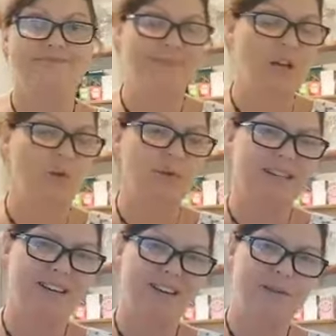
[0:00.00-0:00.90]
helps to
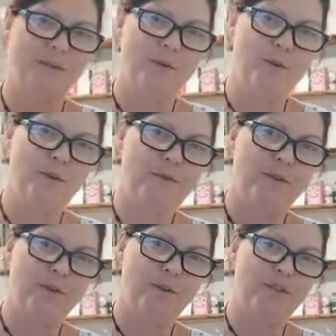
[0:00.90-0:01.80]
kind of move
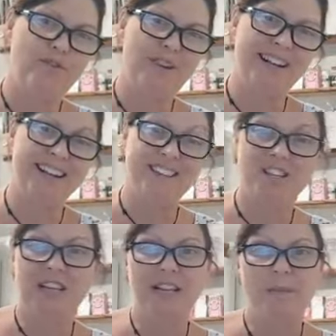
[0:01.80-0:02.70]
food through our guts
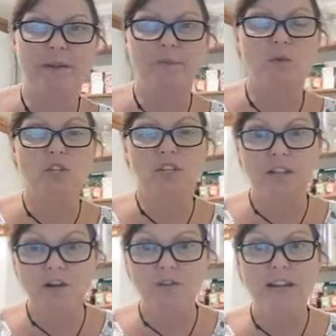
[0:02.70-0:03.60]
a little bit more
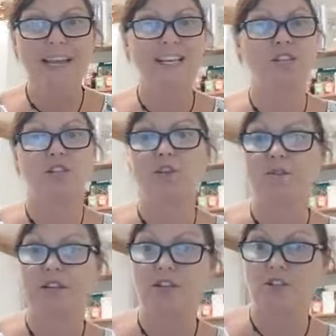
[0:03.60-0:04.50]
slowly. It can
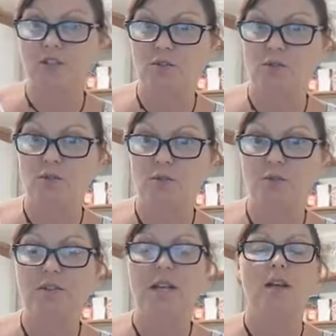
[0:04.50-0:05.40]
soften our stools.